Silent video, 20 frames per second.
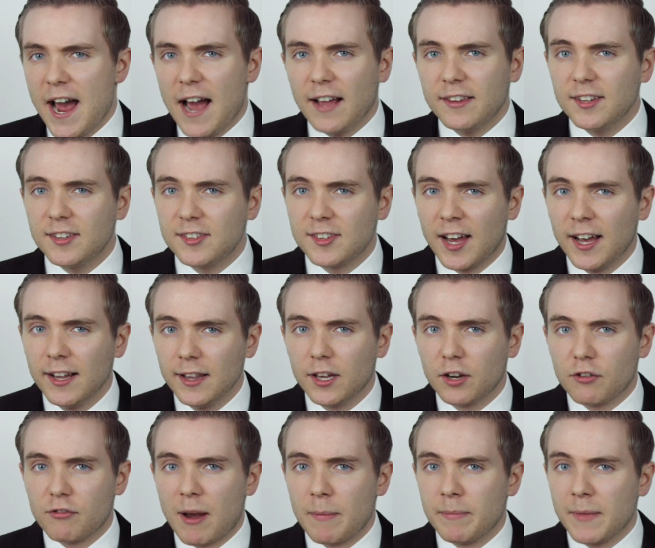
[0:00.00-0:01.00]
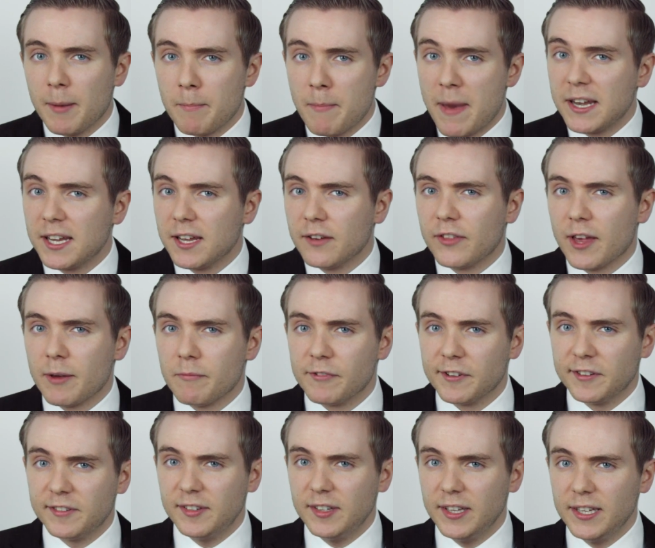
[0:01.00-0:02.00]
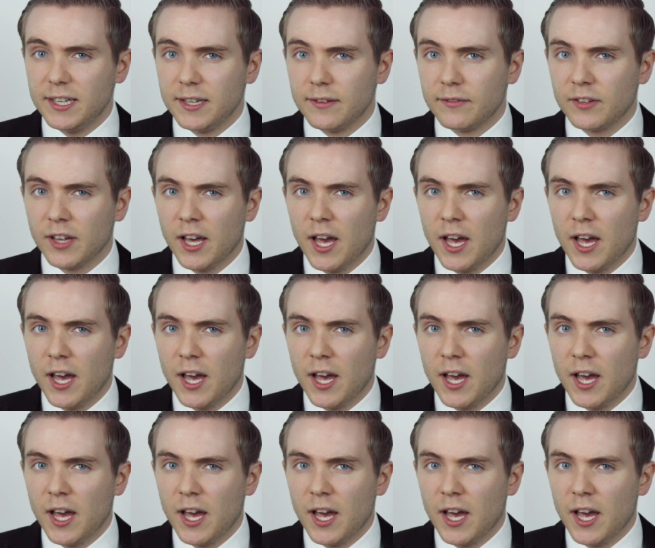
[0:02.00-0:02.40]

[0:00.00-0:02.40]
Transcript: at a telegram that many of them received,